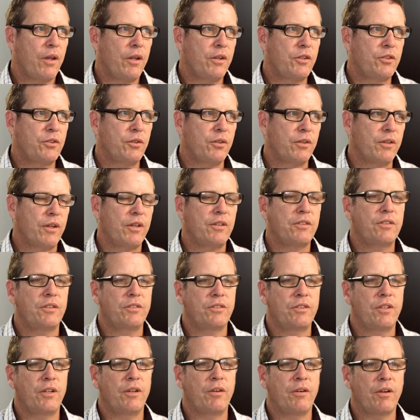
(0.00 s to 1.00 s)
it shouldn't
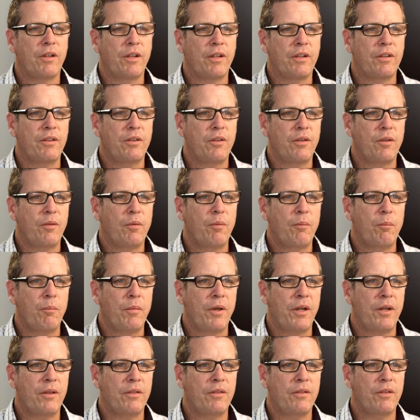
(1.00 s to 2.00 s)
necessarily
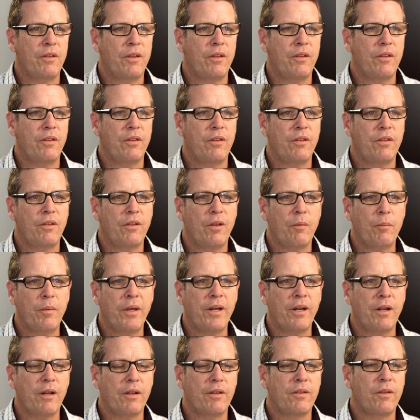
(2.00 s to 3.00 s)
mean uh,
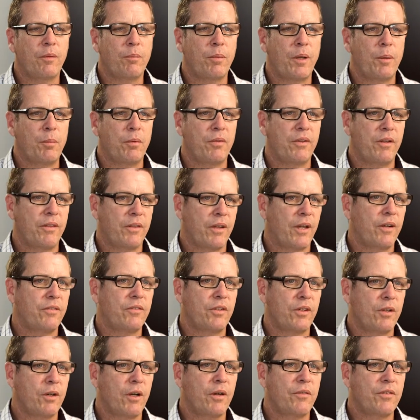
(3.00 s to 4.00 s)
immediately that people think they have
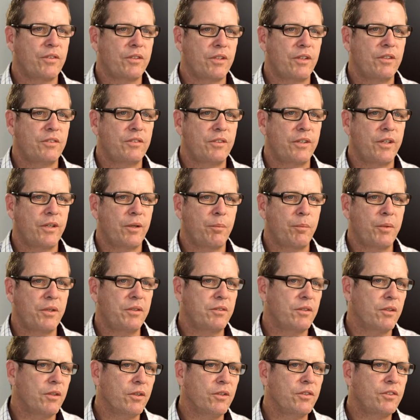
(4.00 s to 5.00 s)
to go overseas to get a
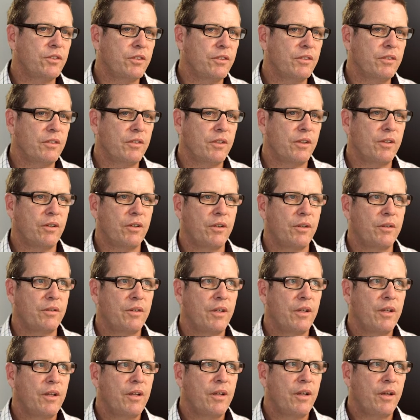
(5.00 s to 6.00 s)
big solution. There are a
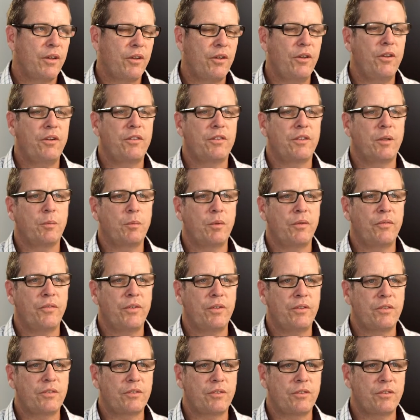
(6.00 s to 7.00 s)
huge number of
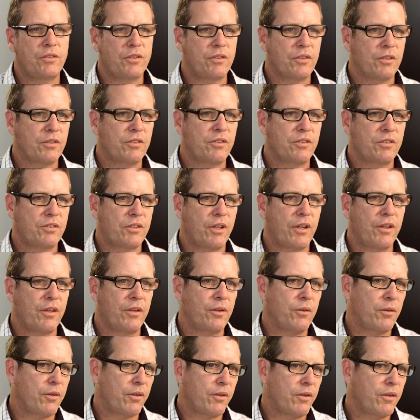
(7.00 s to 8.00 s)
industries across Australia
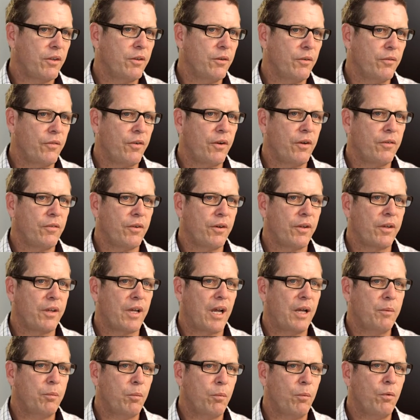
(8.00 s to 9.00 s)
who are, who are very, very
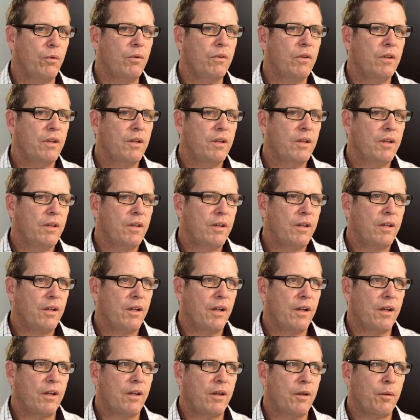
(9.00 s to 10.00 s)
capable.
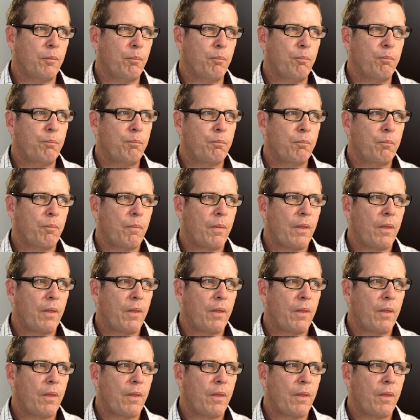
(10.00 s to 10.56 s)
Um,